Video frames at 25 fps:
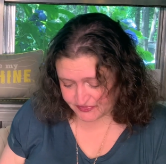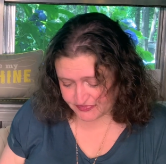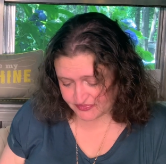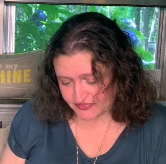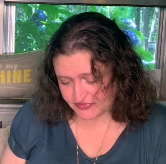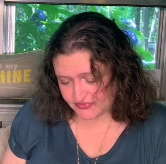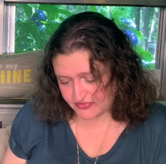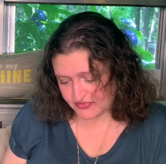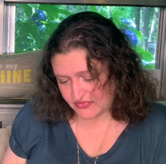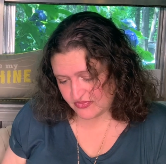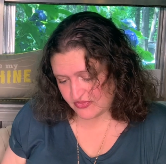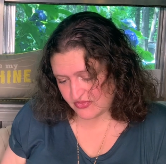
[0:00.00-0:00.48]

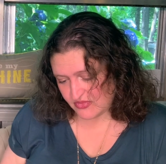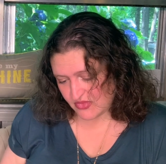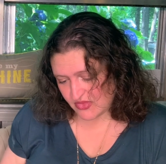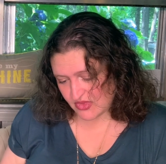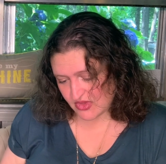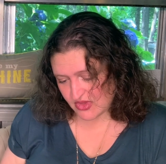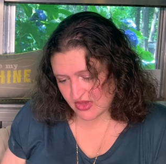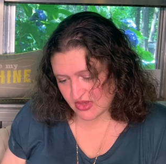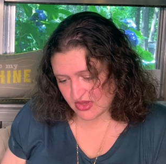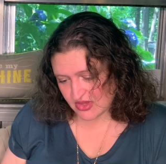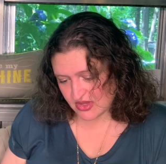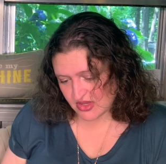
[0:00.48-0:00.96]

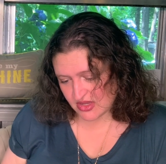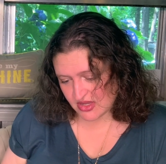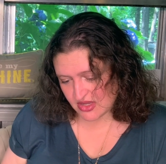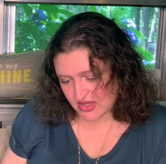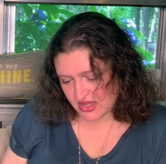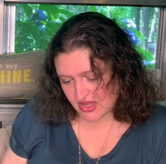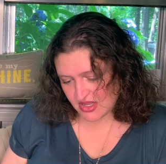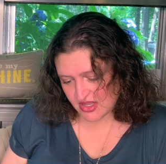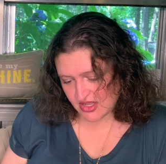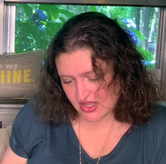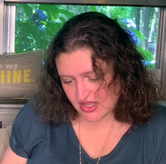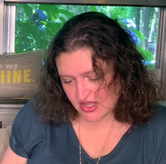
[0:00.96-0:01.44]

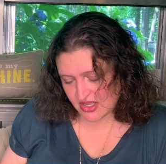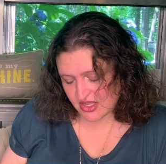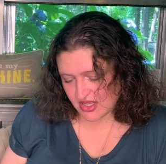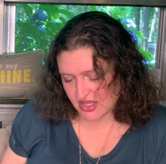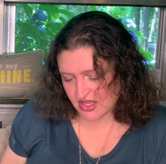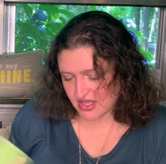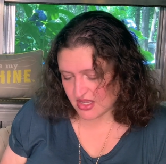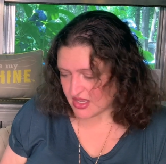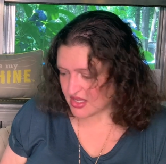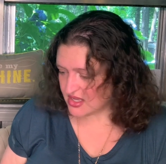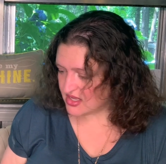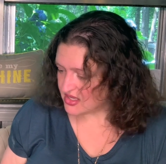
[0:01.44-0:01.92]

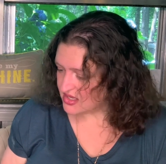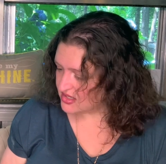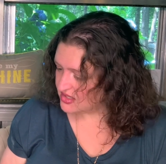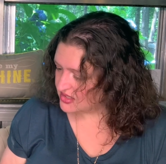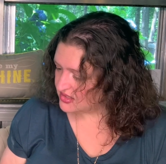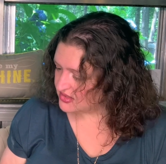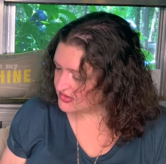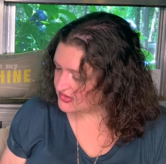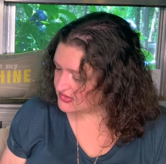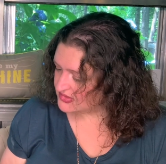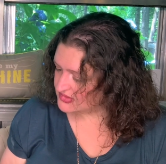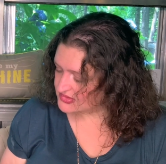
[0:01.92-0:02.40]

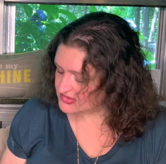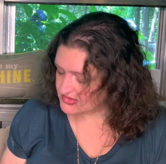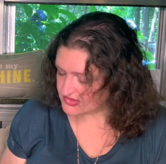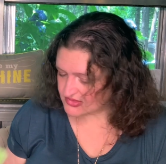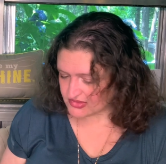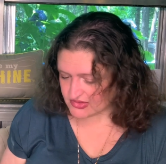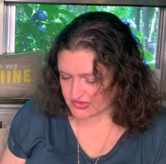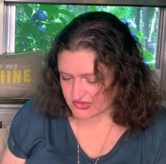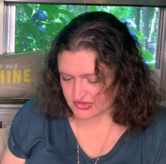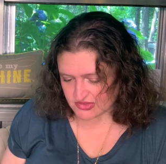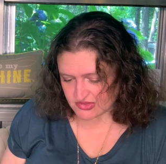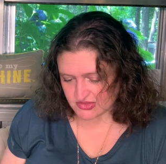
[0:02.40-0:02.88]

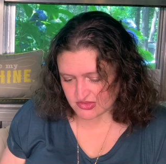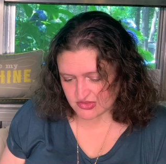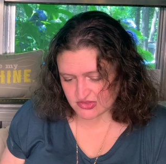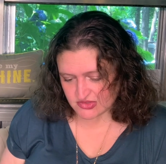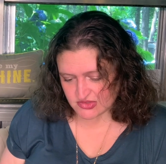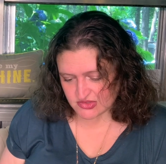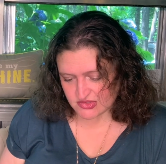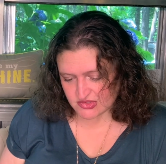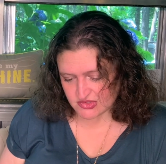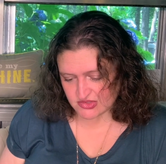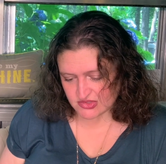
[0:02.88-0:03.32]
Nothing is said.